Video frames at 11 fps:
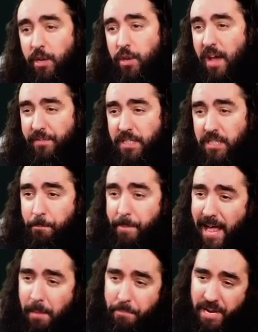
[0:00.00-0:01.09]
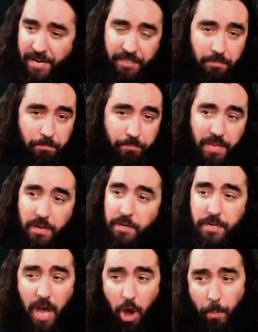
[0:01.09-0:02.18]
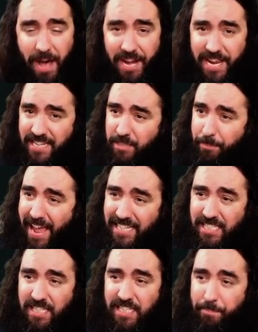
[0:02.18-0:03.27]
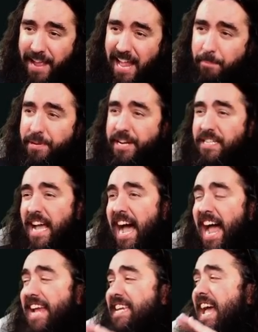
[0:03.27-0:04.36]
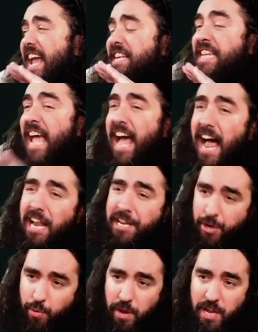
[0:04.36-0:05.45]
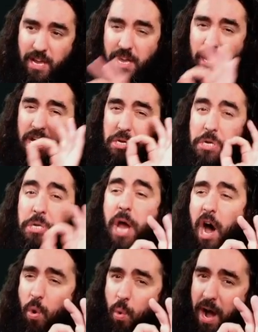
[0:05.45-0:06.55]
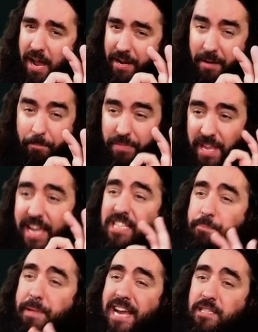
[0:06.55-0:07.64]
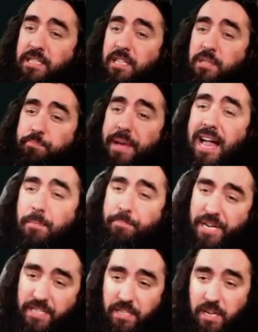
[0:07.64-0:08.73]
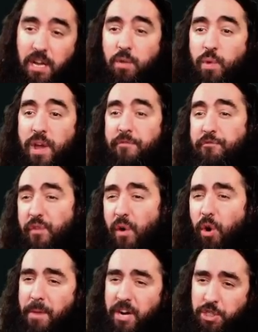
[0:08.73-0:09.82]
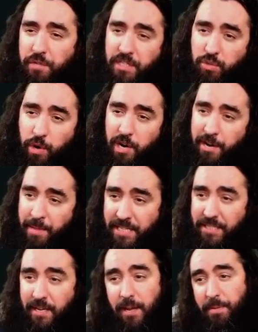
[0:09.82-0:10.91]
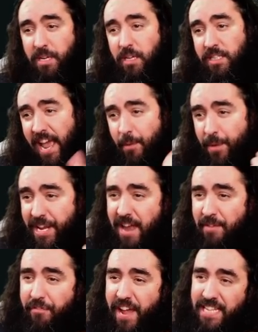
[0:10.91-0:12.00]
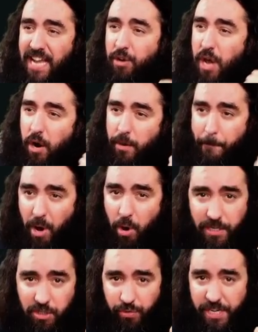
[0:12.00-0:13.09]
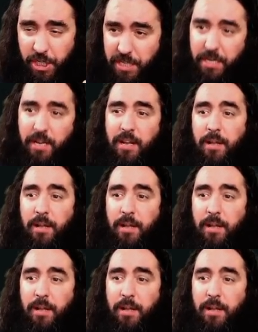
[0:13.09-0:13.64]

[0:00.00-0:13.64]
You have the Spell Pierce. Nobody expects the Spell Pierce. I can tell you. No one expects the Spell Pierce. We have four March of the Swirling Mist, because then we can phase out our opponent's creatures,